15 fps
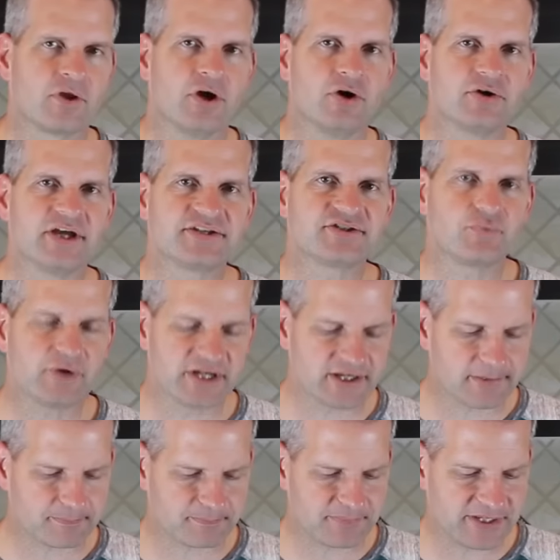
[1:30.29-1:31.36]
Okay, so when
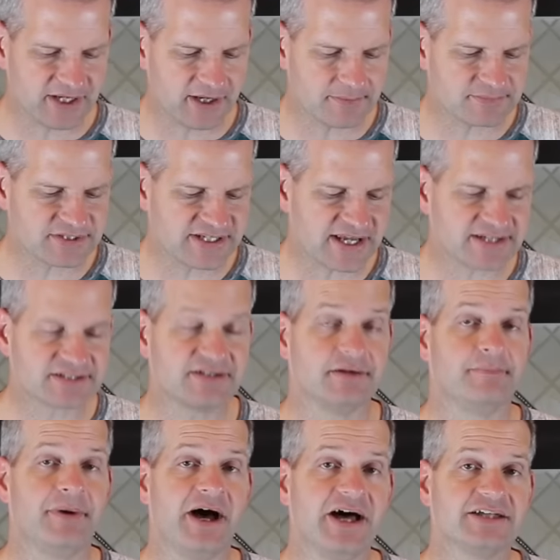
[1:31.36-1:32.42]
it becomes next to
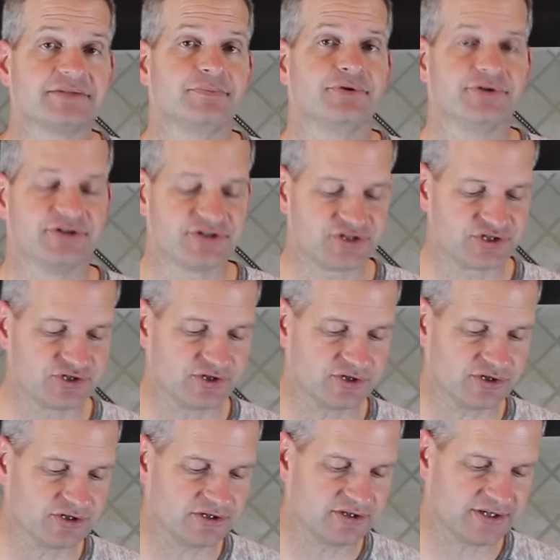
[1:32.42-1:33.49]
impossible to
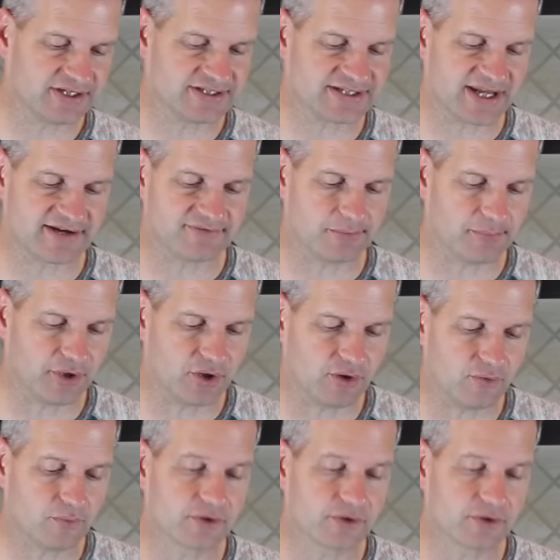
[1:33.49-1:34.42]
stir inside of a bowl,